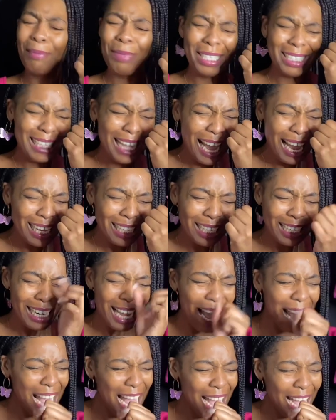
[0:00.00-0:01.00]
I'm excited.
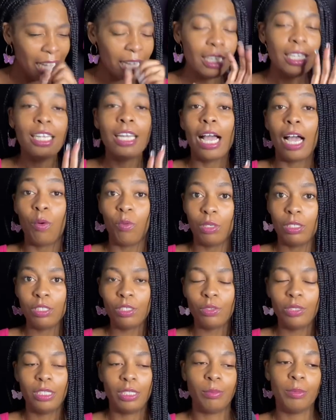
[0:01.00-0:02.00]
Ah, I want to
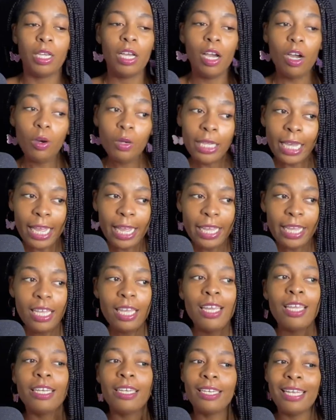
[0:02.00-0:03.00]
scream.
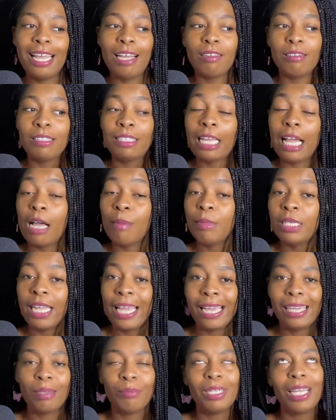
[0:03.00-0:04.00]
Okay, now Tom and
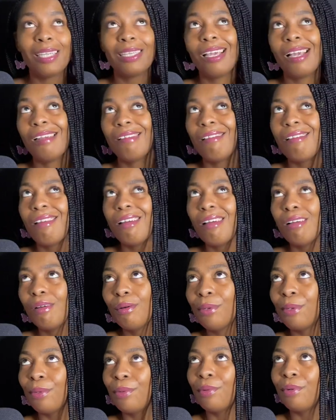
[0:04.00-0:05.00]
Adam. Now y'all
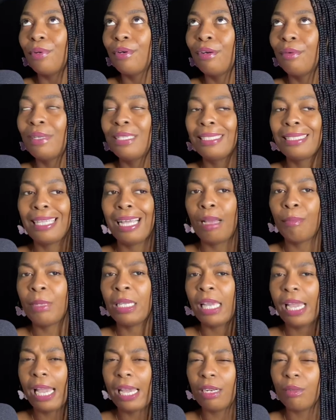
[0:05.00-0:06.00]
know when Tom
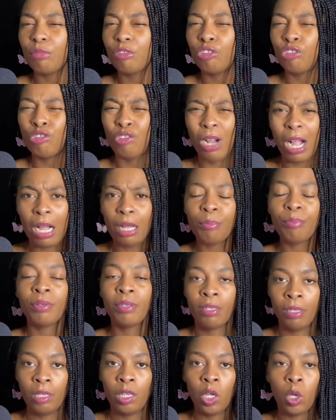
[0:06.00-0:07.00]
and Adam drop,
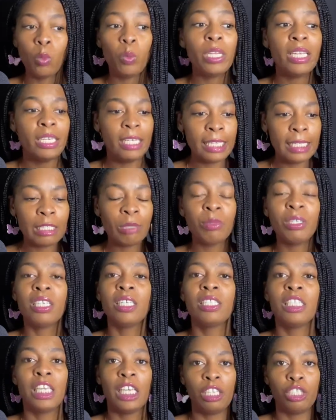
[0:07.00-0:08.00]
we need to be
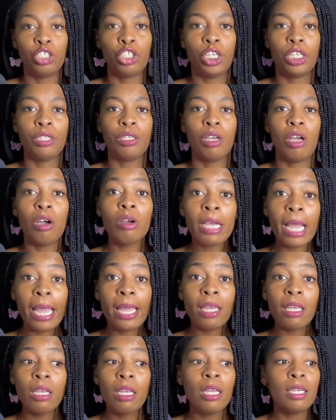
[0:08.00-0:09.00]
attention.
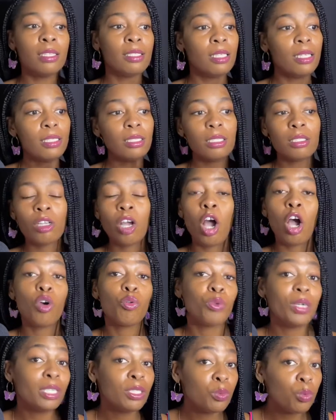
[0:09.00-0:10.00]
Okay, this is
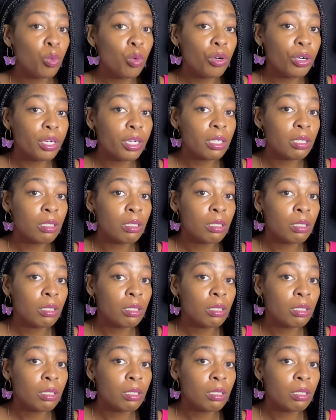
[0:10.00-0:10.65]
called Race War.